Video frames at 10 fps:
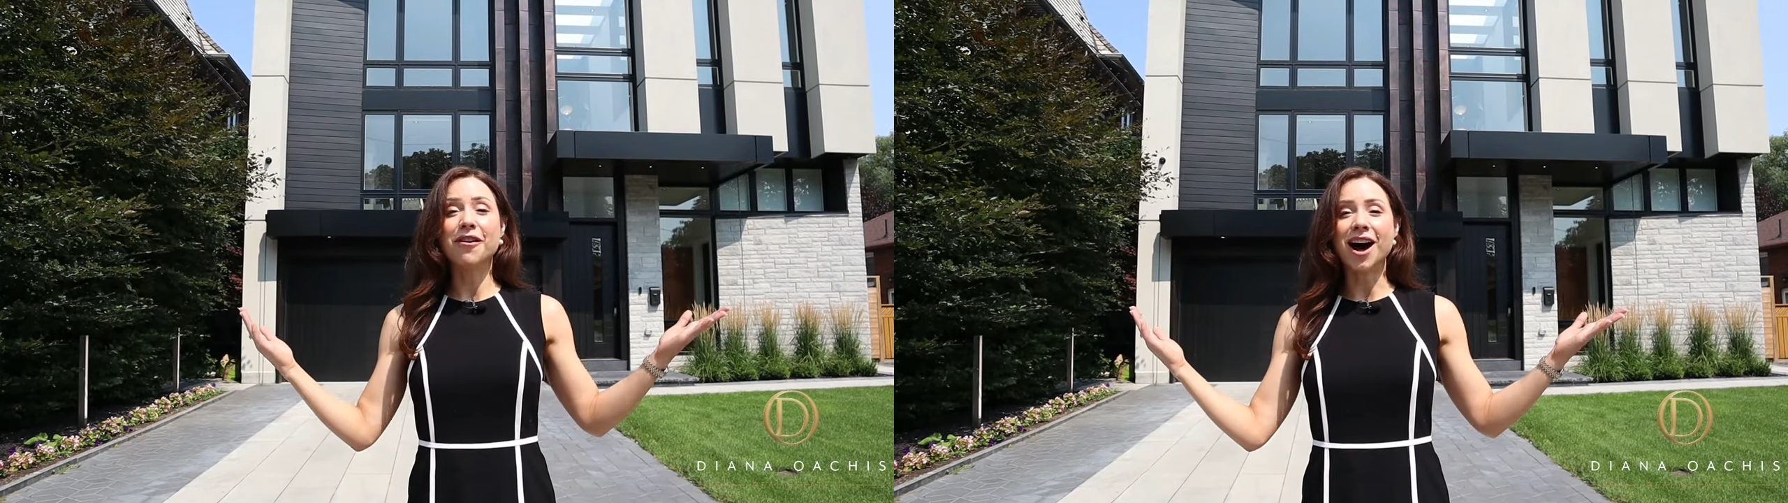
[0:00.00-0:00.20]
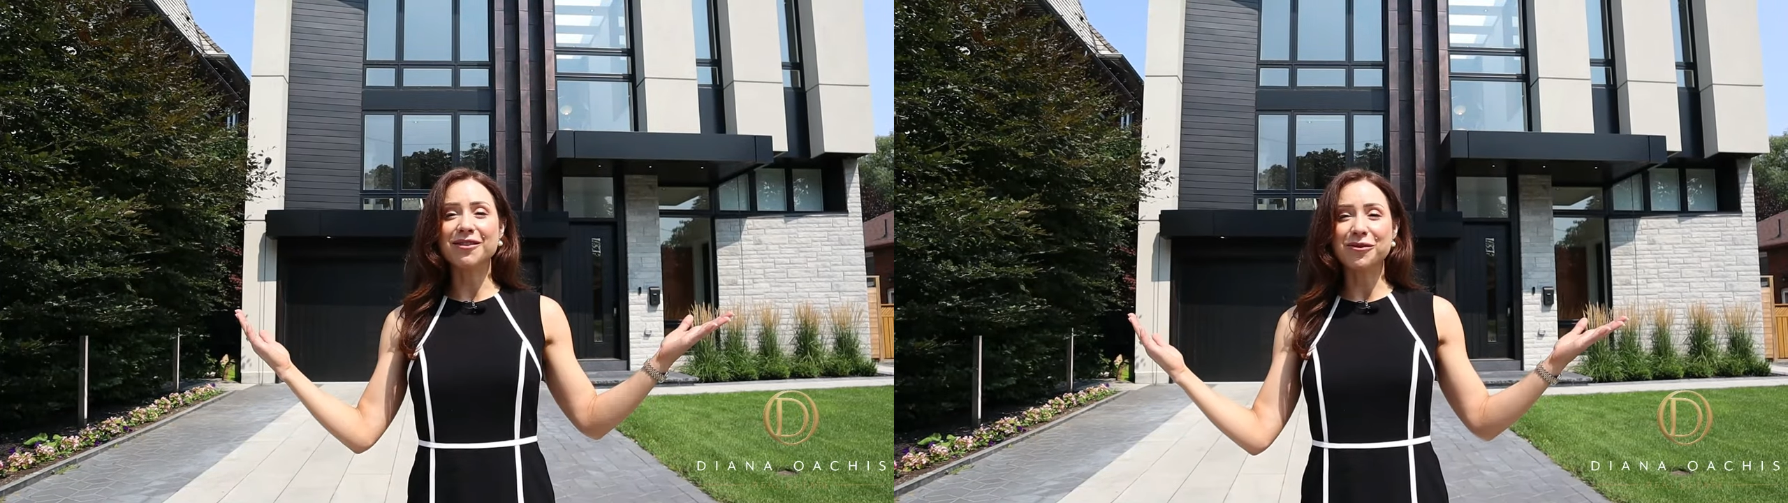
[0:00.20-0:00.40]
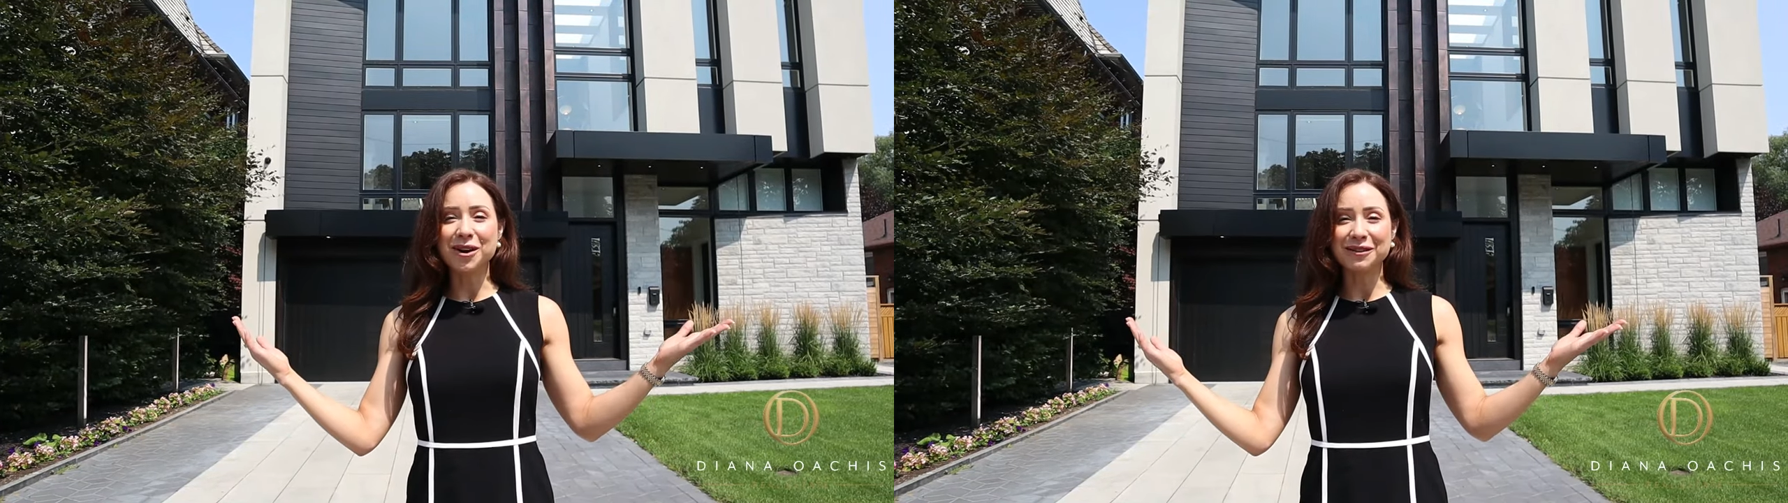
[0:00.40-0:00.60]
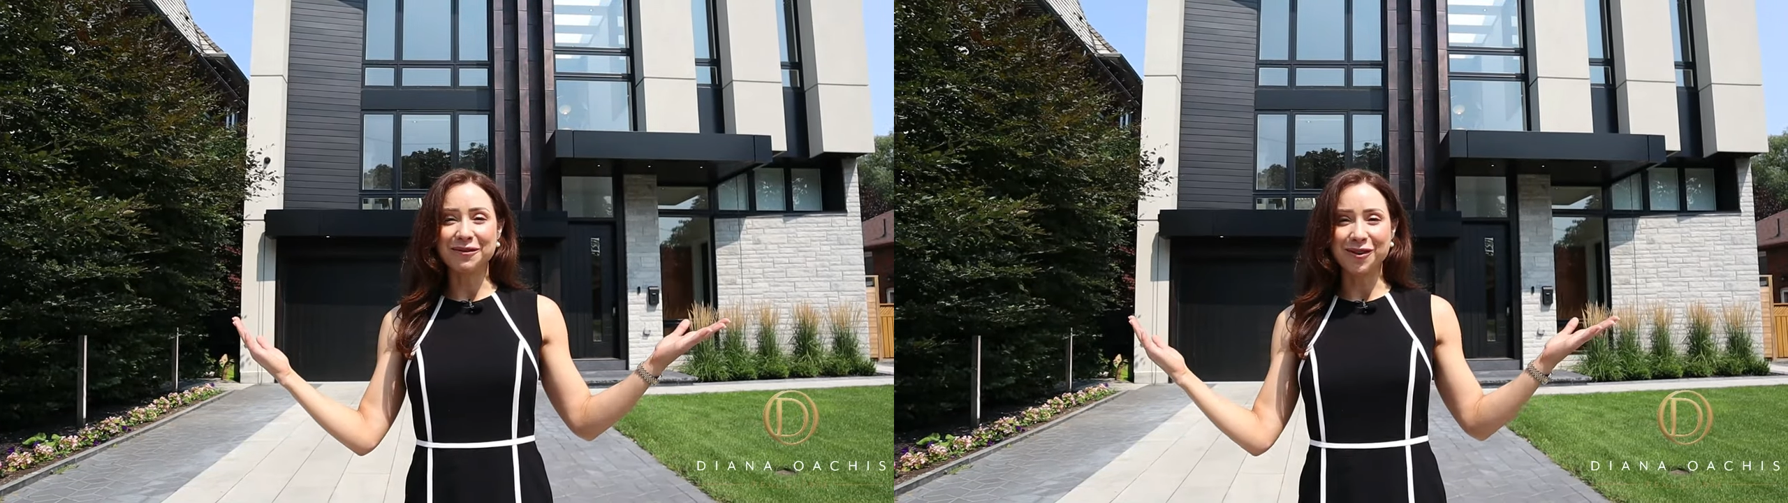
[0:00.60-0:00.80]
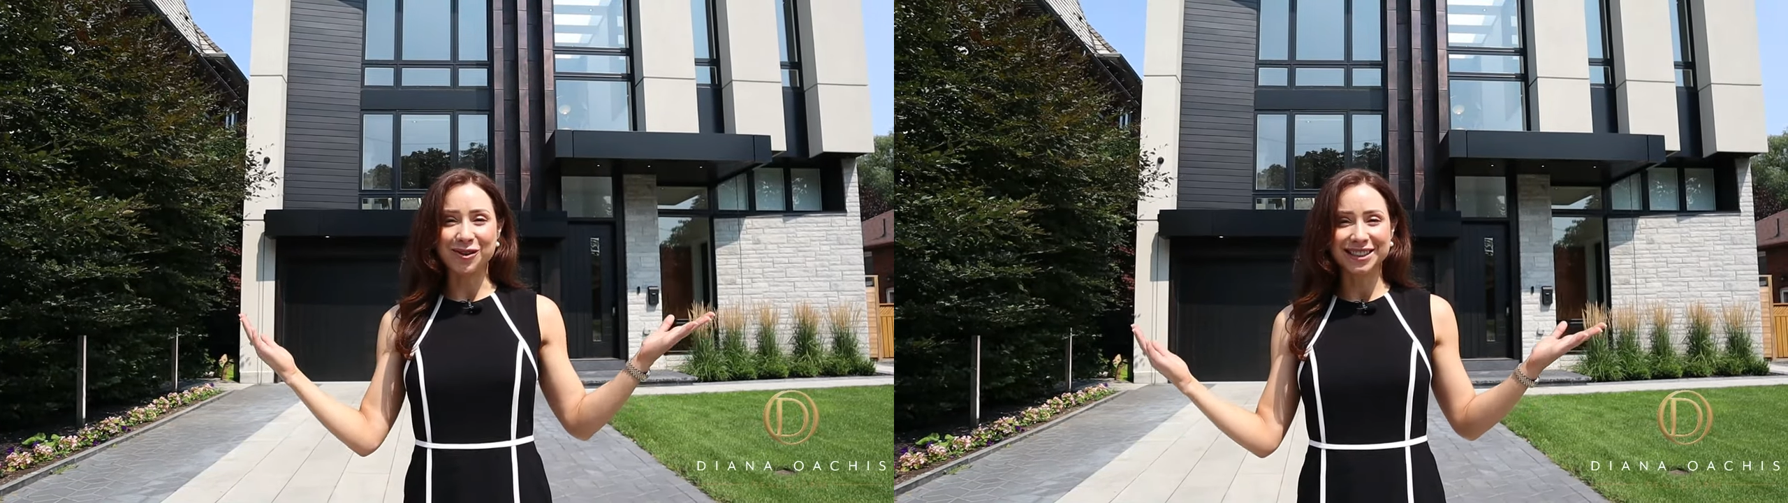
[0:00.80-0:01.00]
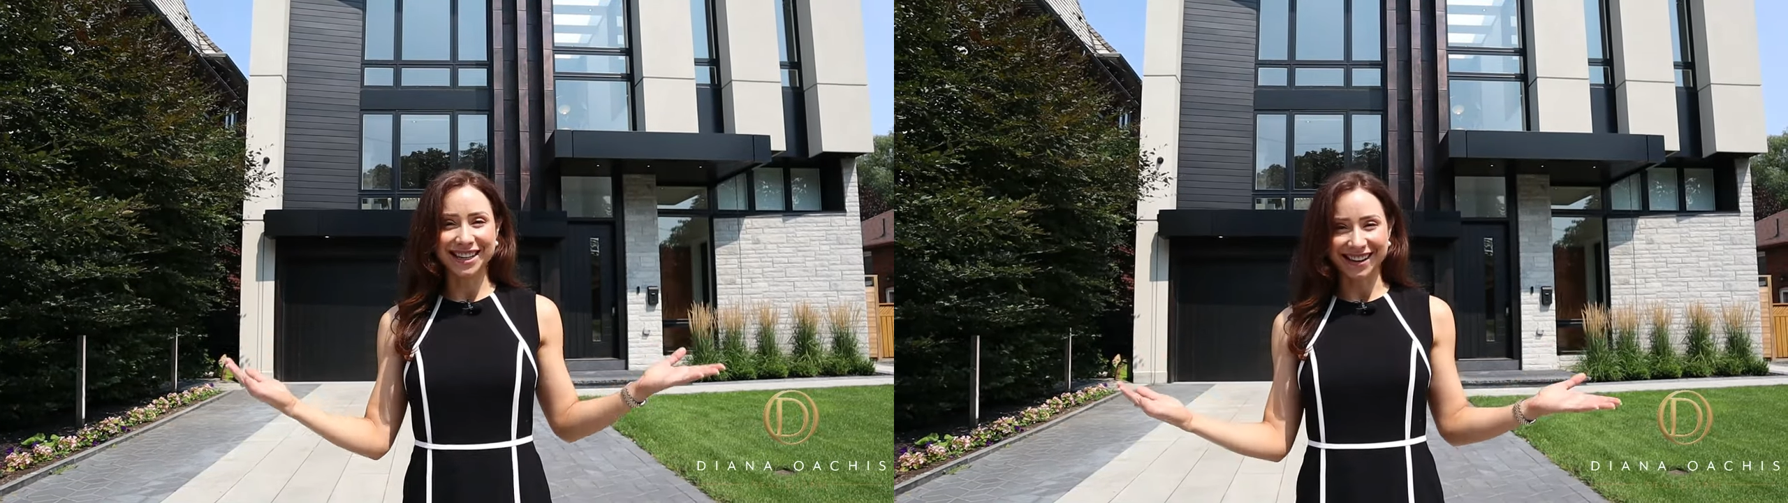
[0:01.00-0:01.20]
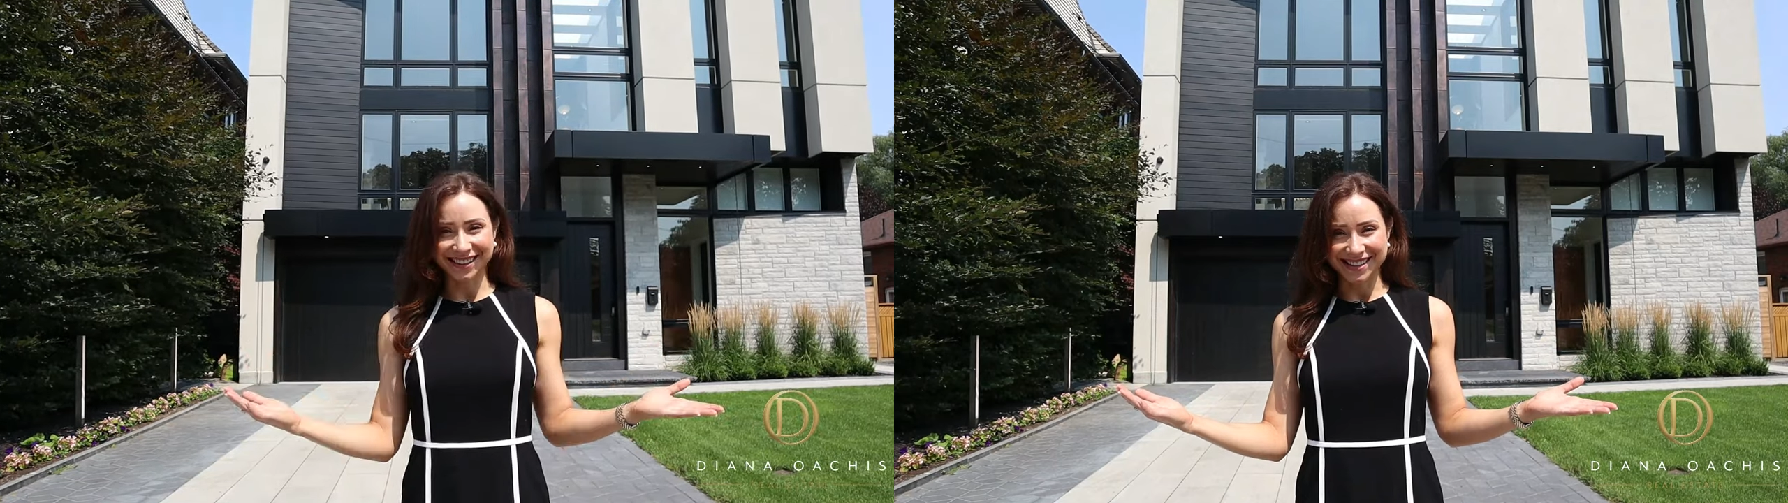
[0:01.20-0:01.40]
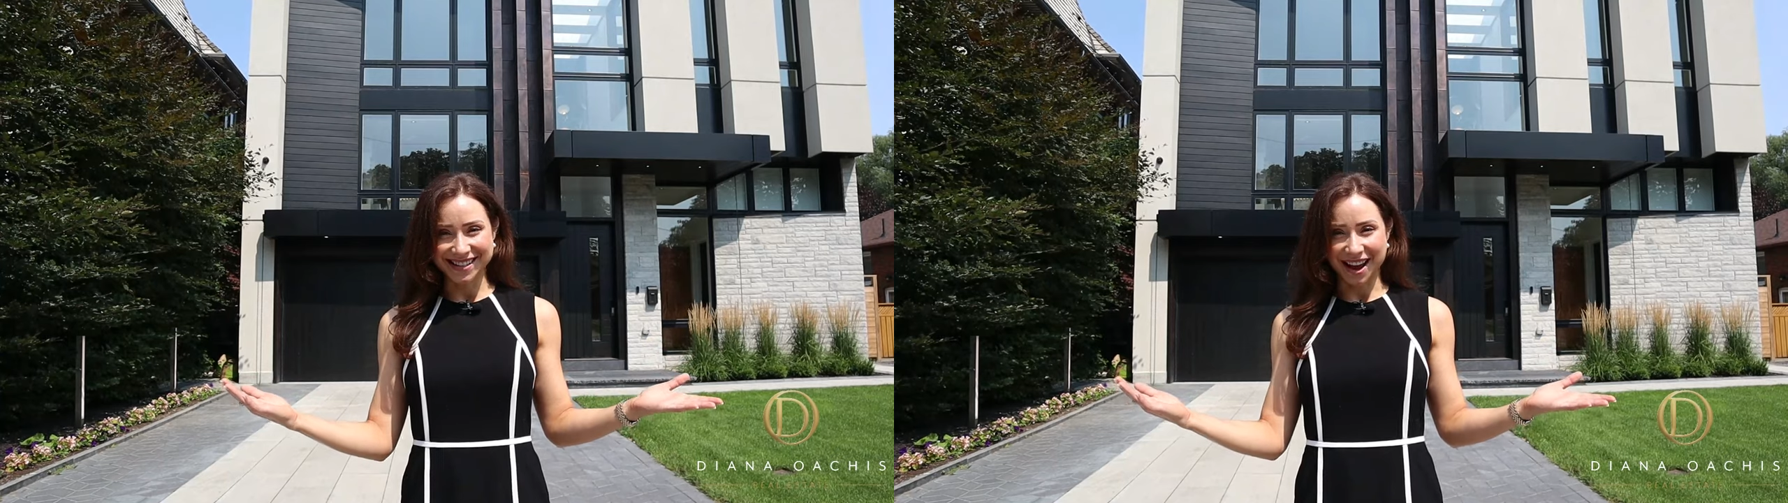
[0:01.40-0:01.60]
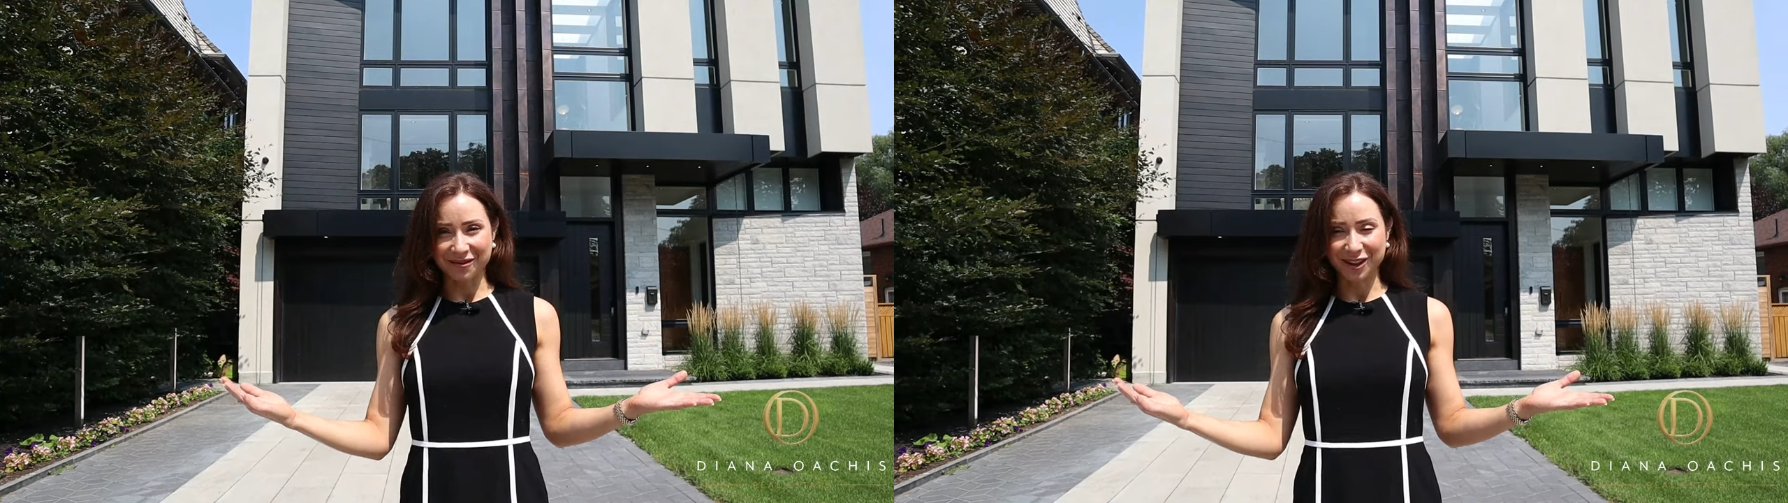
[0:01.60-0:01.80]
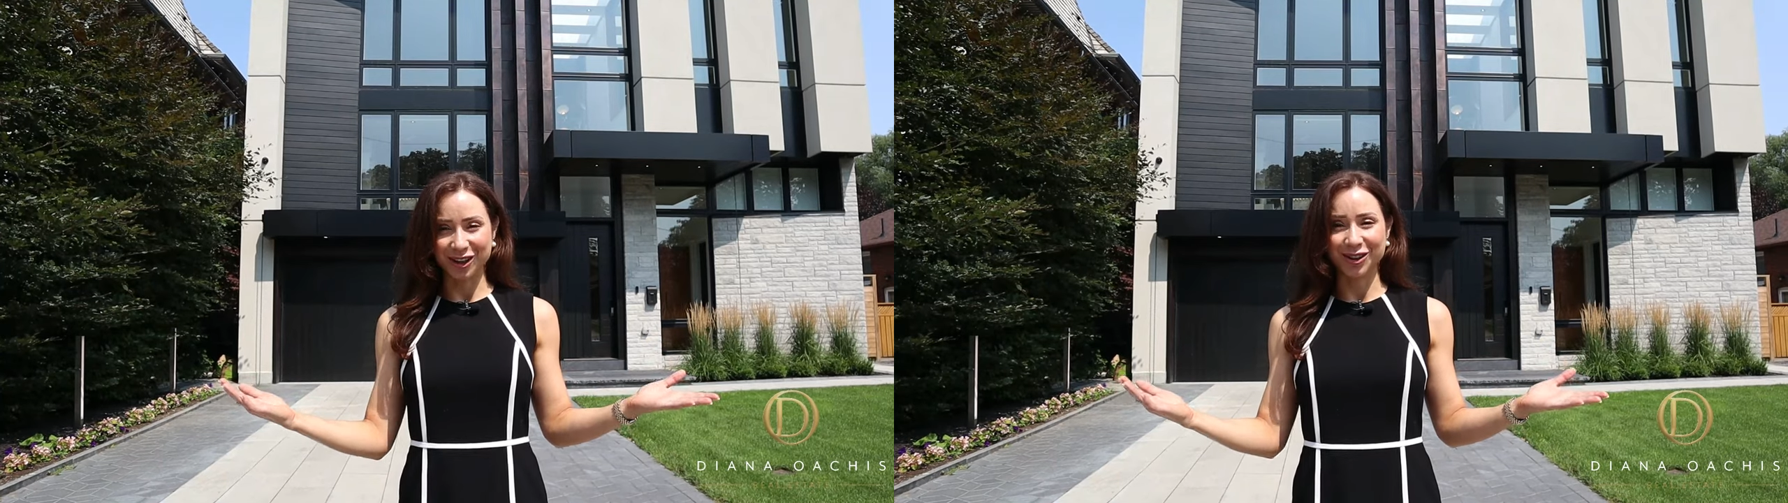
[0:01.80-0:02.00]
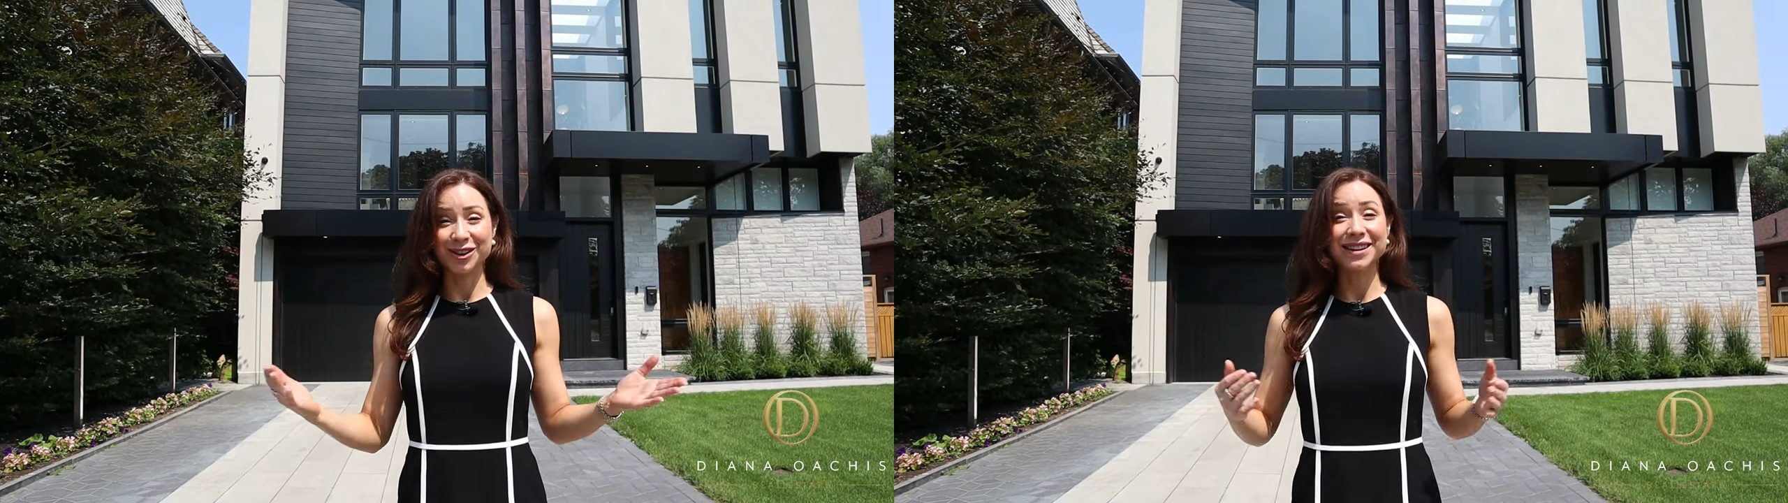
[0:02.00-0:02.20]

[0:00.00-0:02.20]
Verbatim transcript: 514 Douglas Avenue,